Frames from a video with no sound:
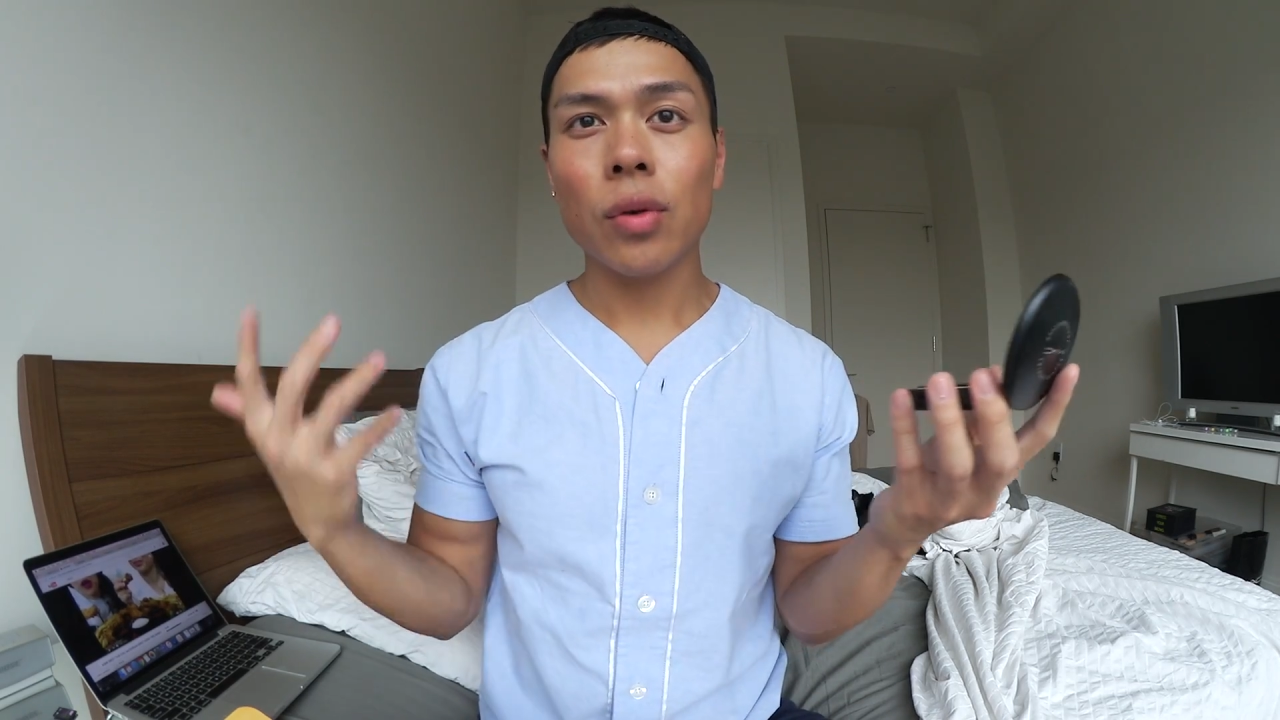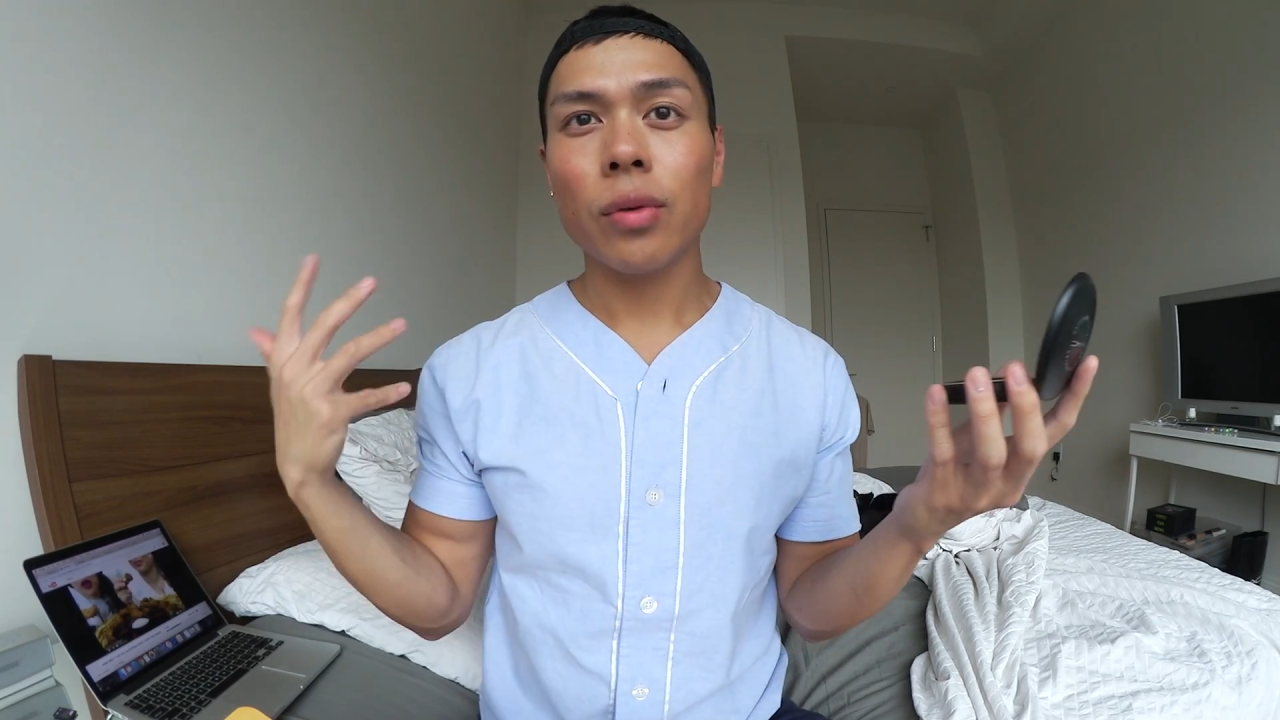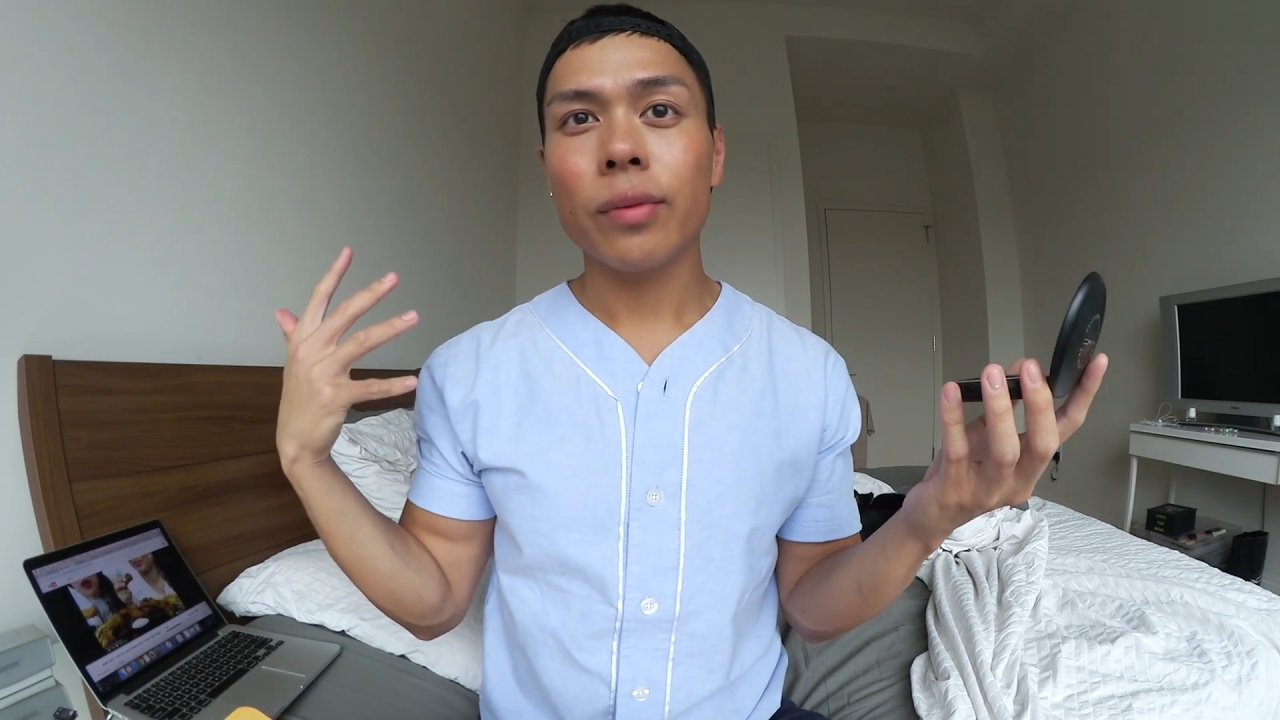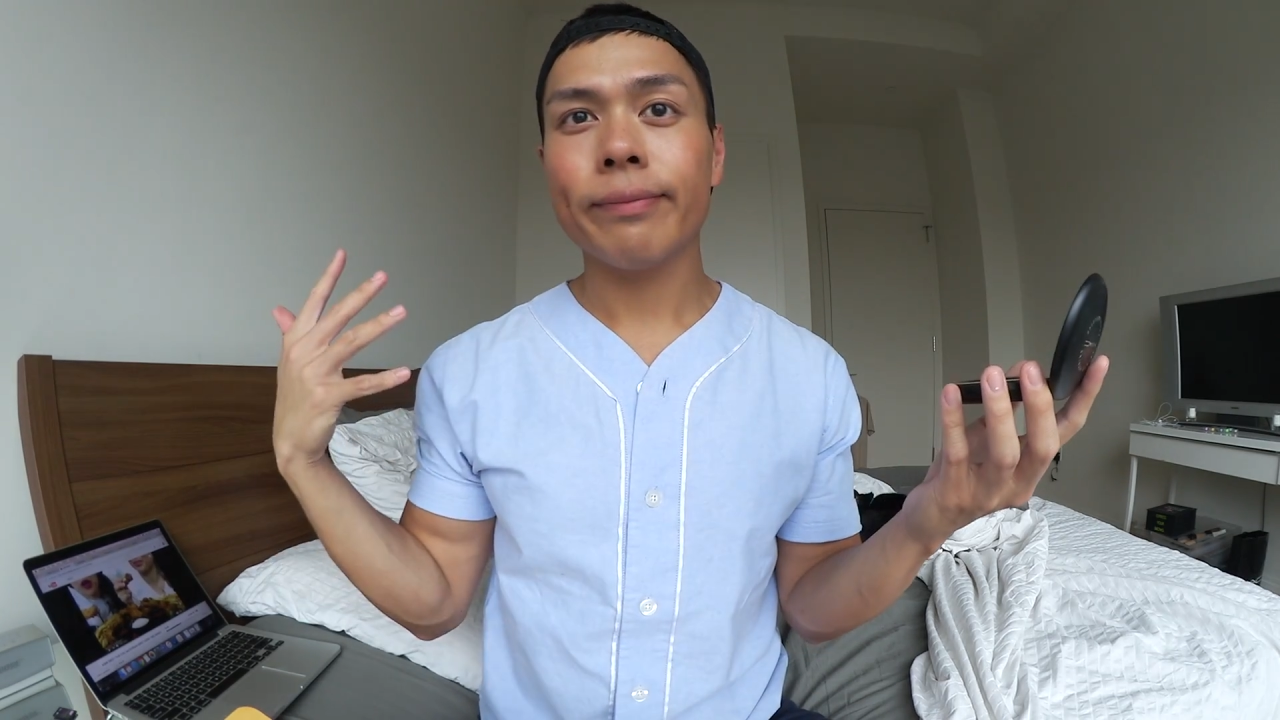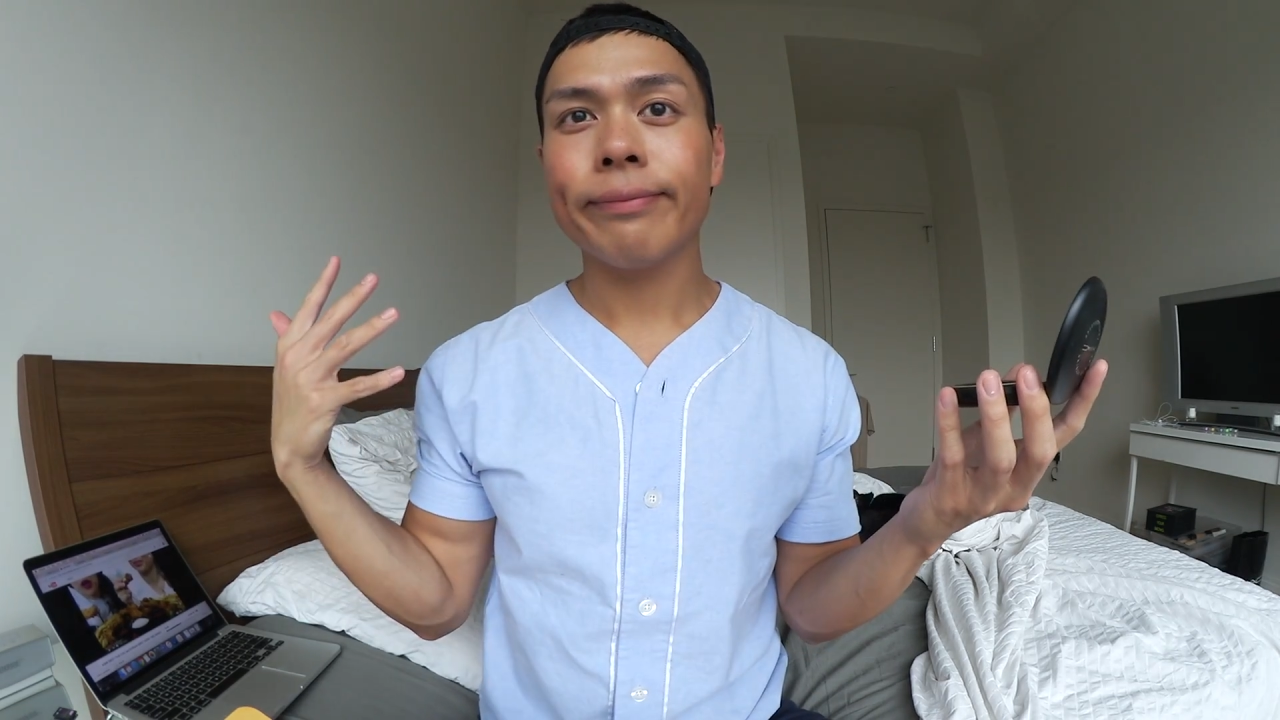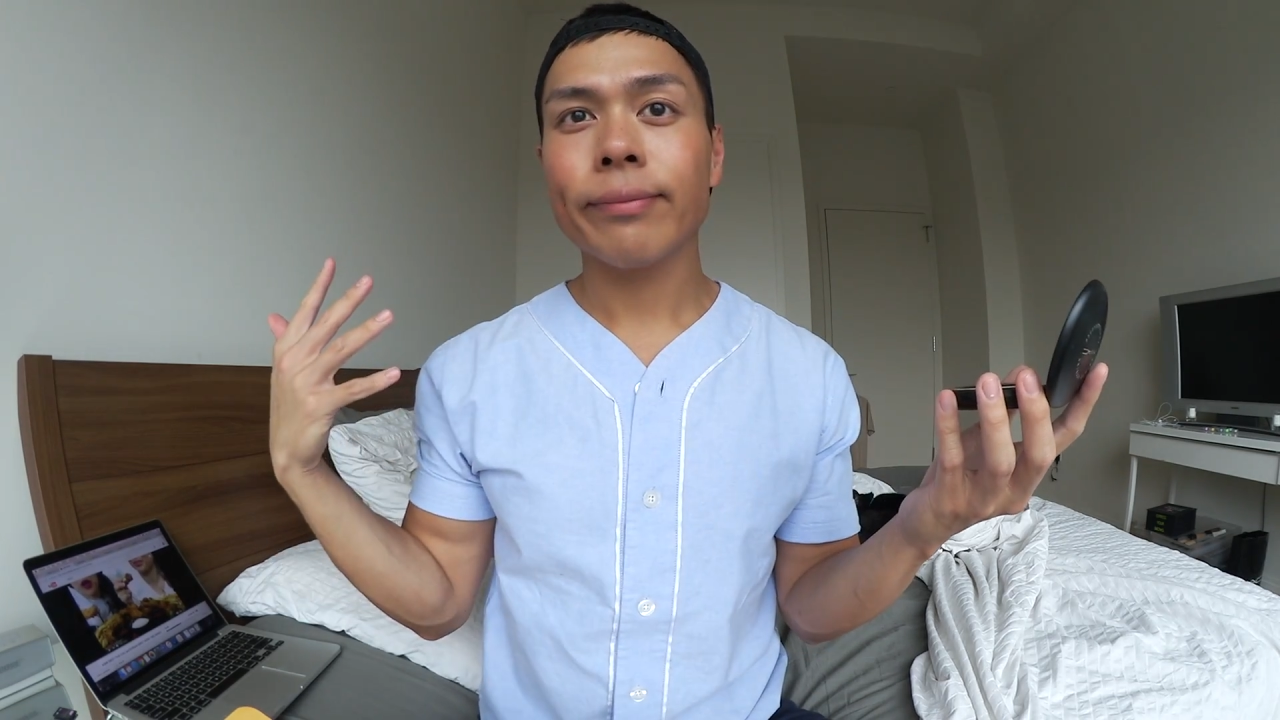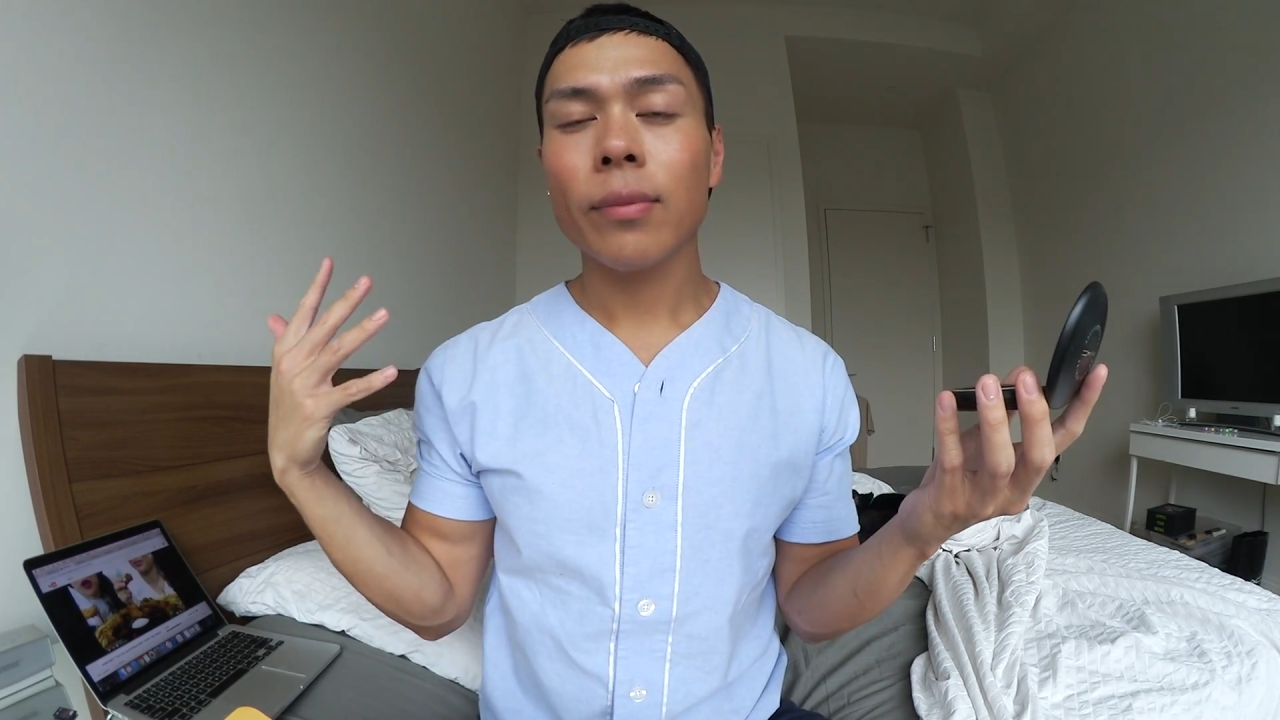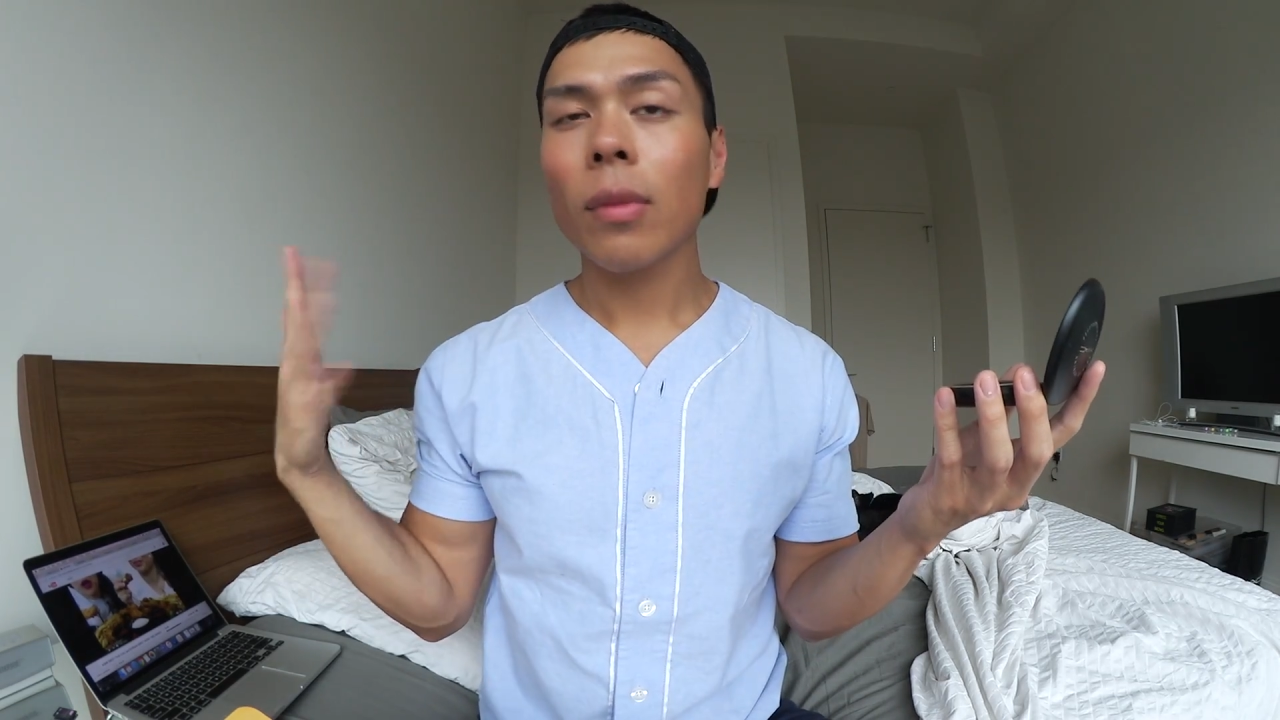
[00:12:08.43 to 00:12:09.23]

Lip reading: you